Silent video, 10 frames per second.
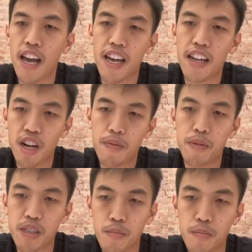And the
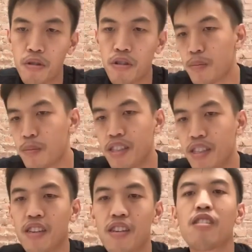Optimism portal is
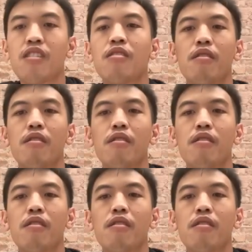basically